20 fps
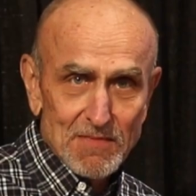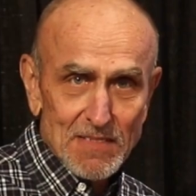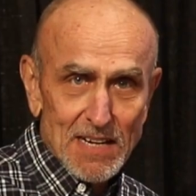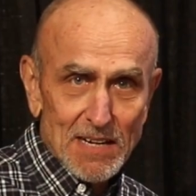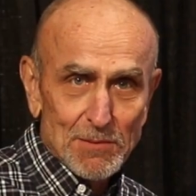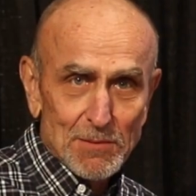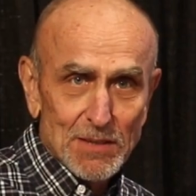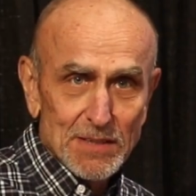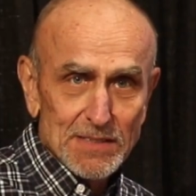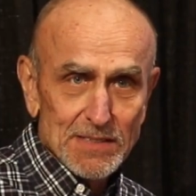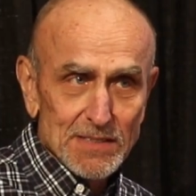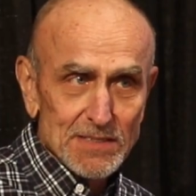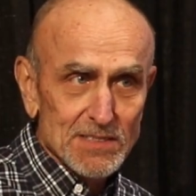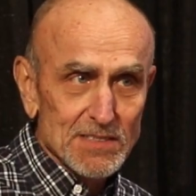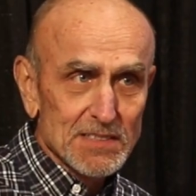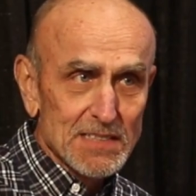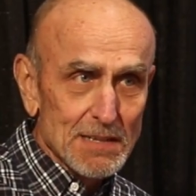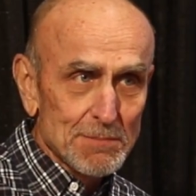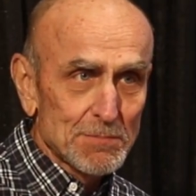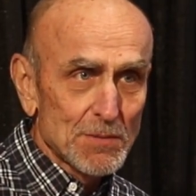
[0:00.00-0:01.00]
I'm going to
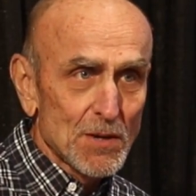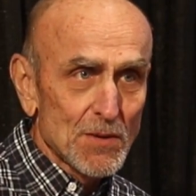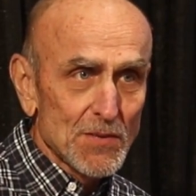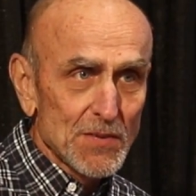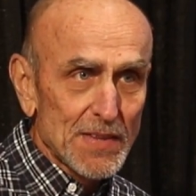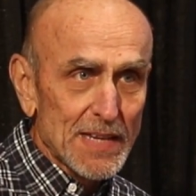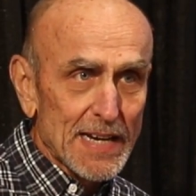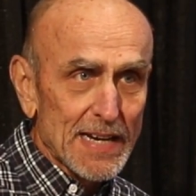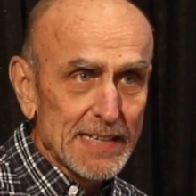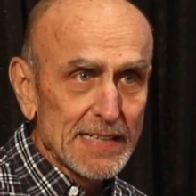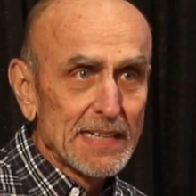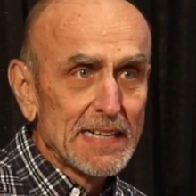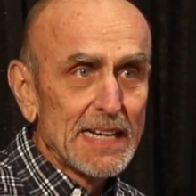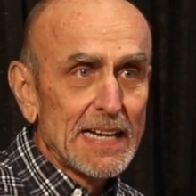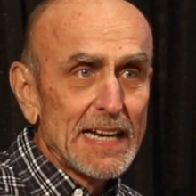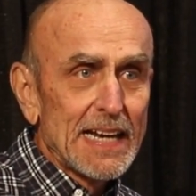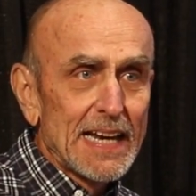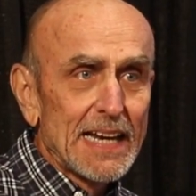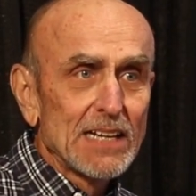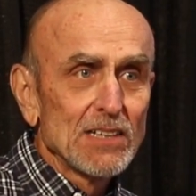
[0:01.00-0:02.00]
skip over that
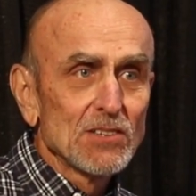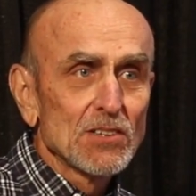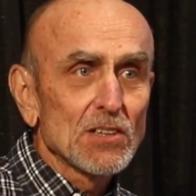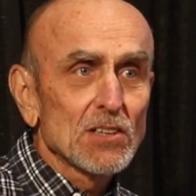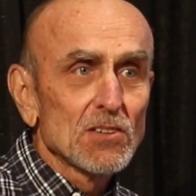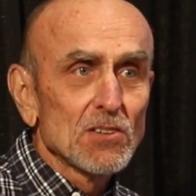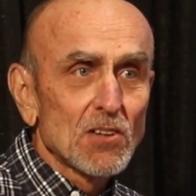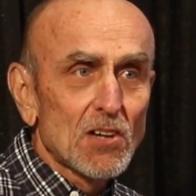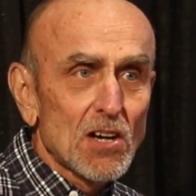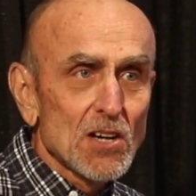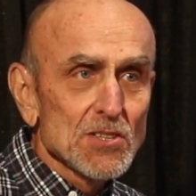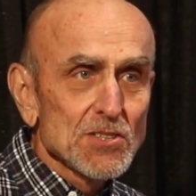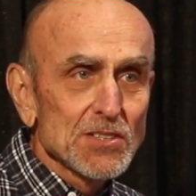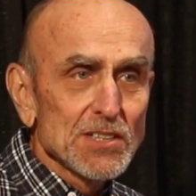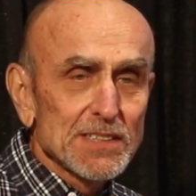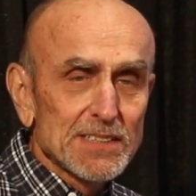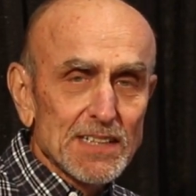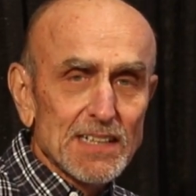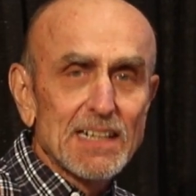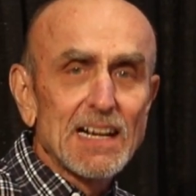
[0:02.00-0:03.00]
and look largely
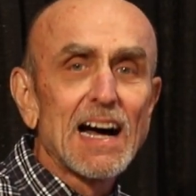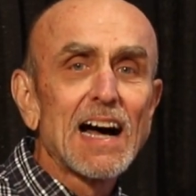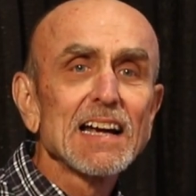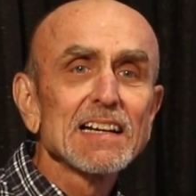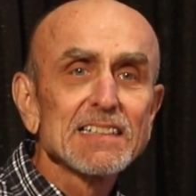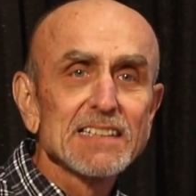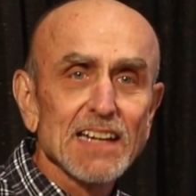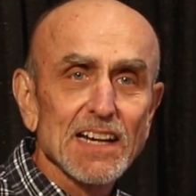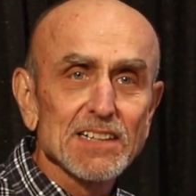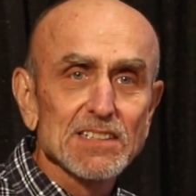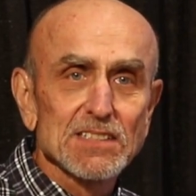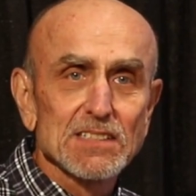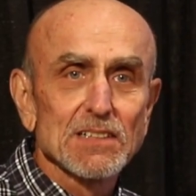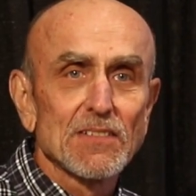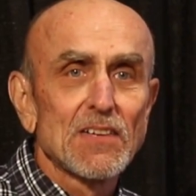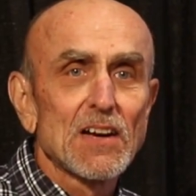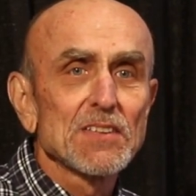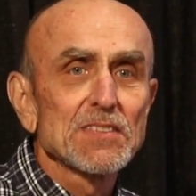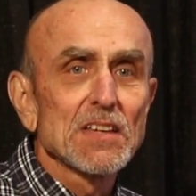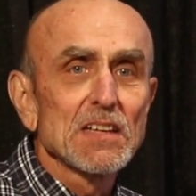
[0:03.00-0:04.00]
at the context
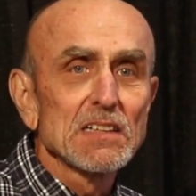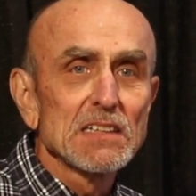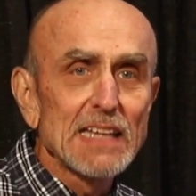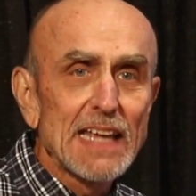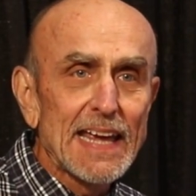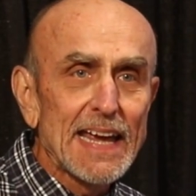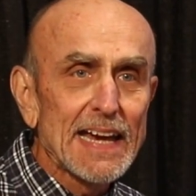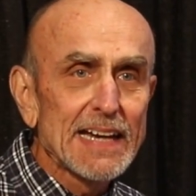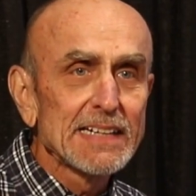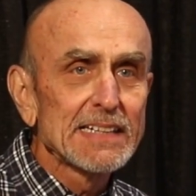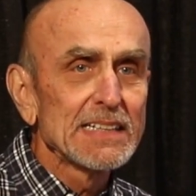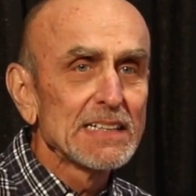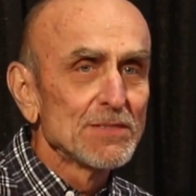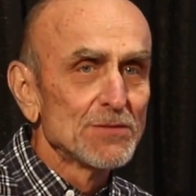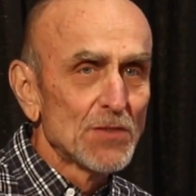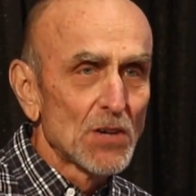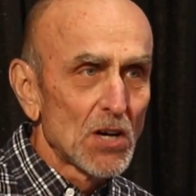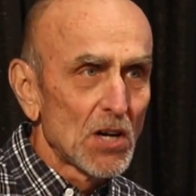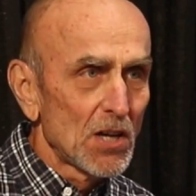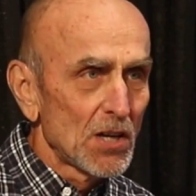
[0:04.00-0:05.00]
of how the land
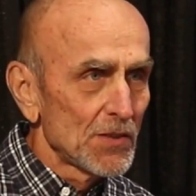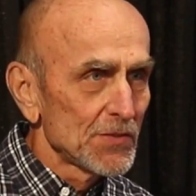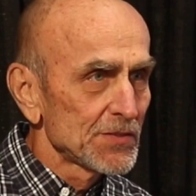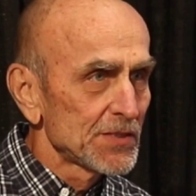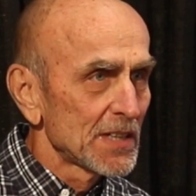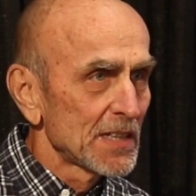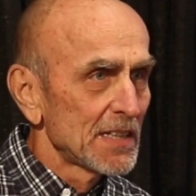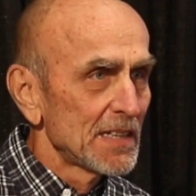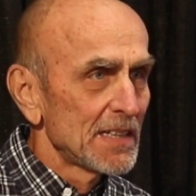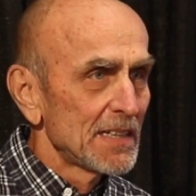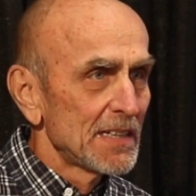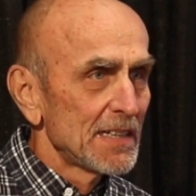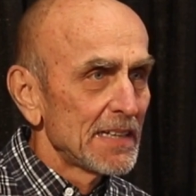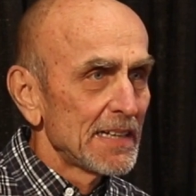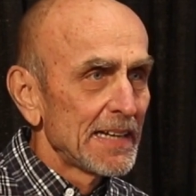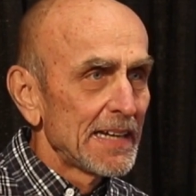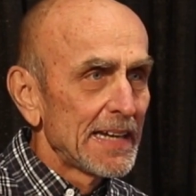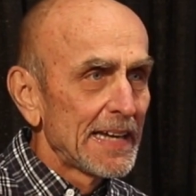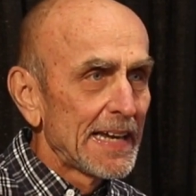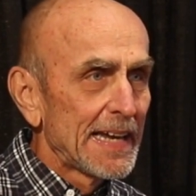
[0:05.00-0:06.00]
evolved
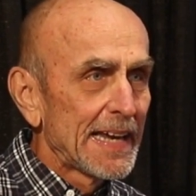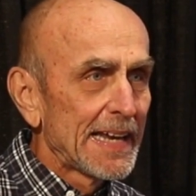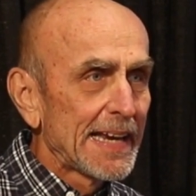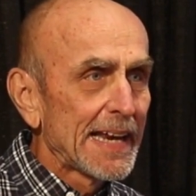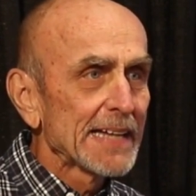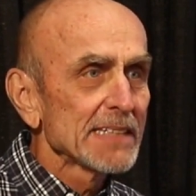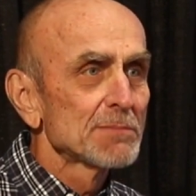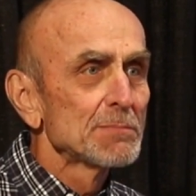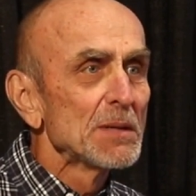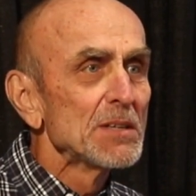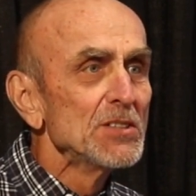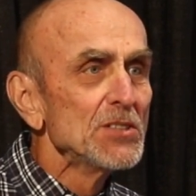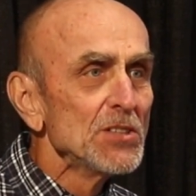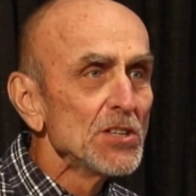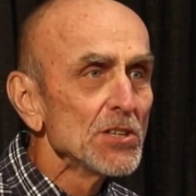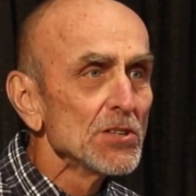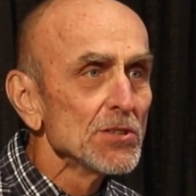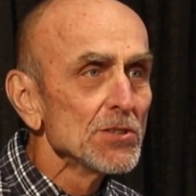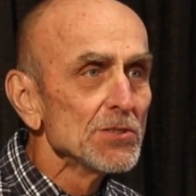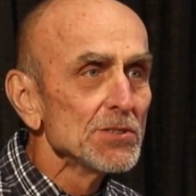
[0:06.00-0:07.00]
and has been
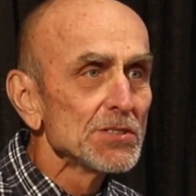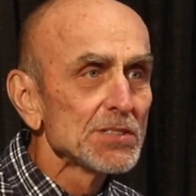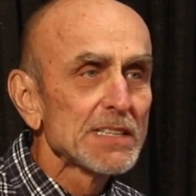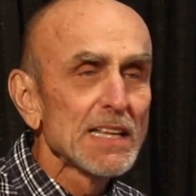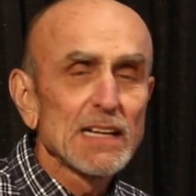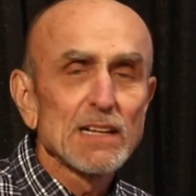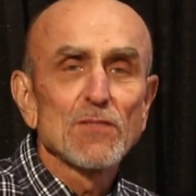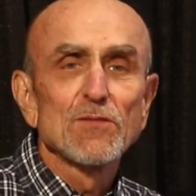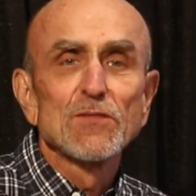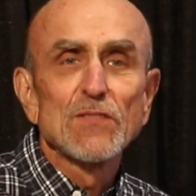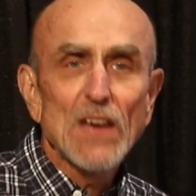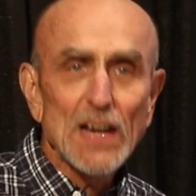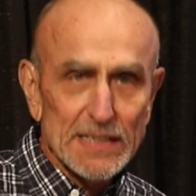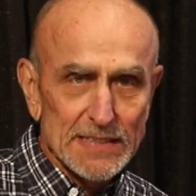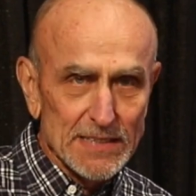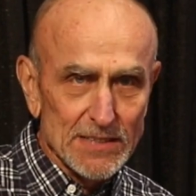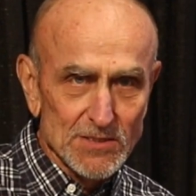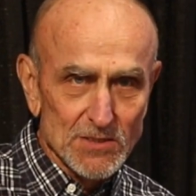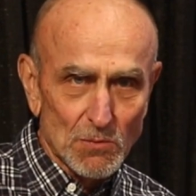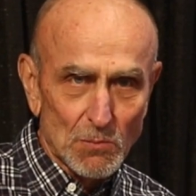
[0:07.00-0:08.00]
used that
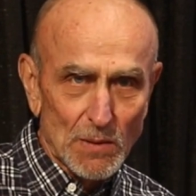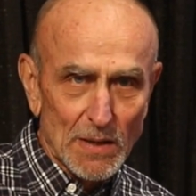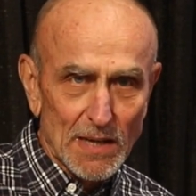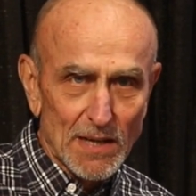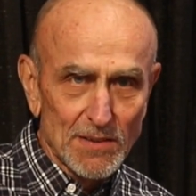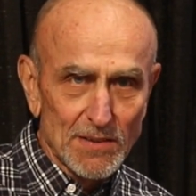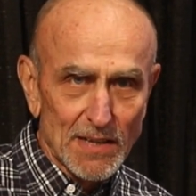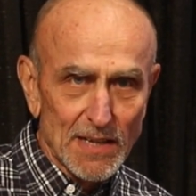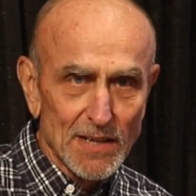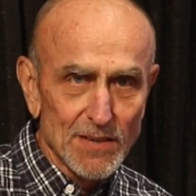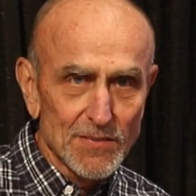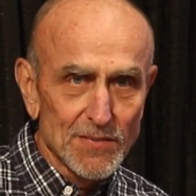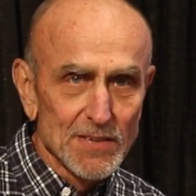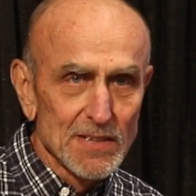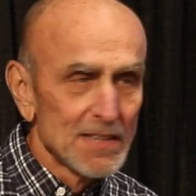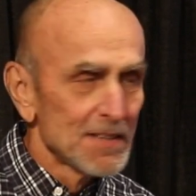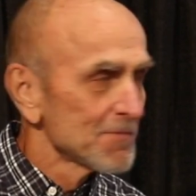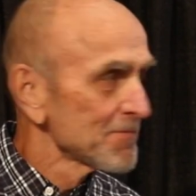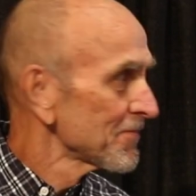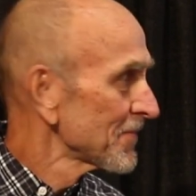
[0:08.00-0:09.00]
affected the wildlife.
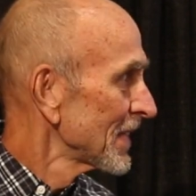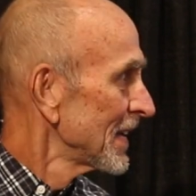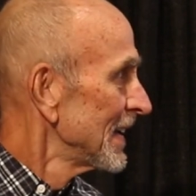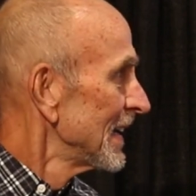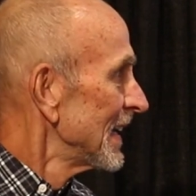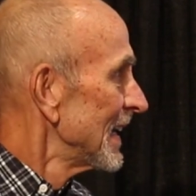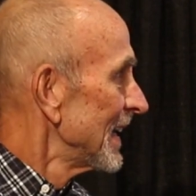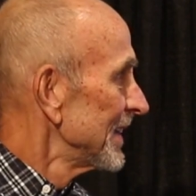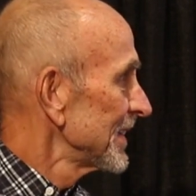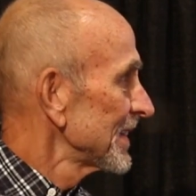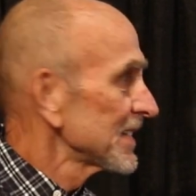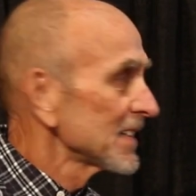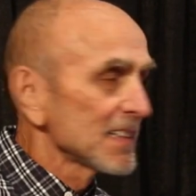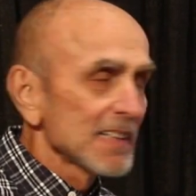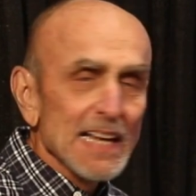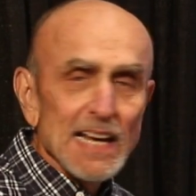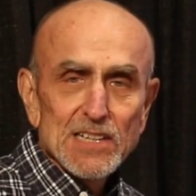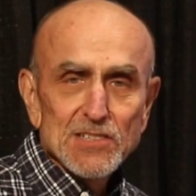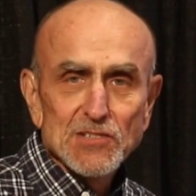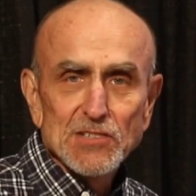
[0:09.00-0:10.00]
And then the
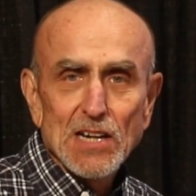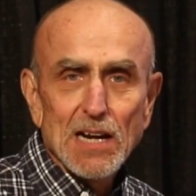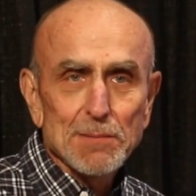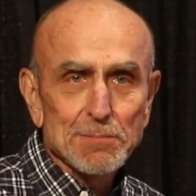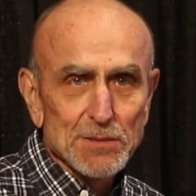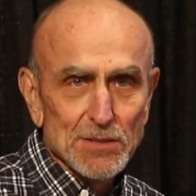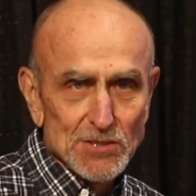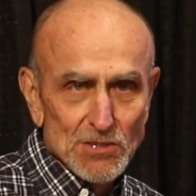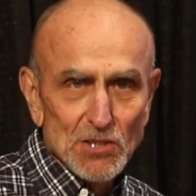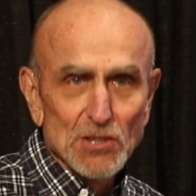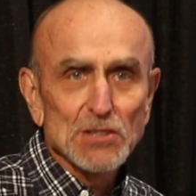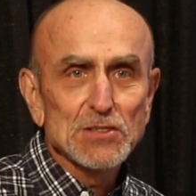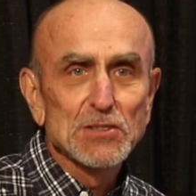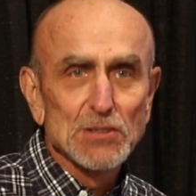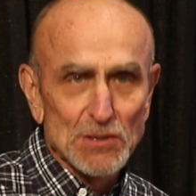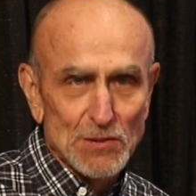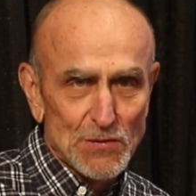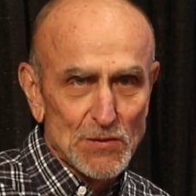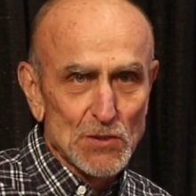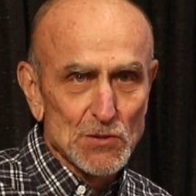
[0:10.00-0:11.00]
last chapter is a look
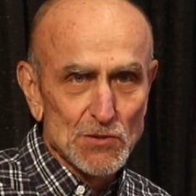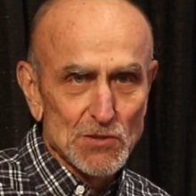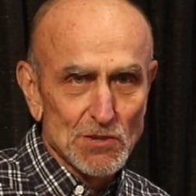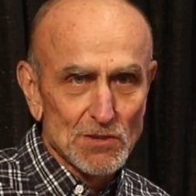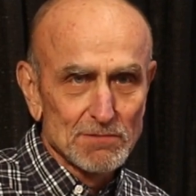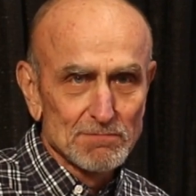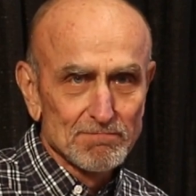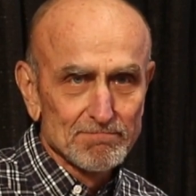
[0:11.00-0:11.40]
to the future.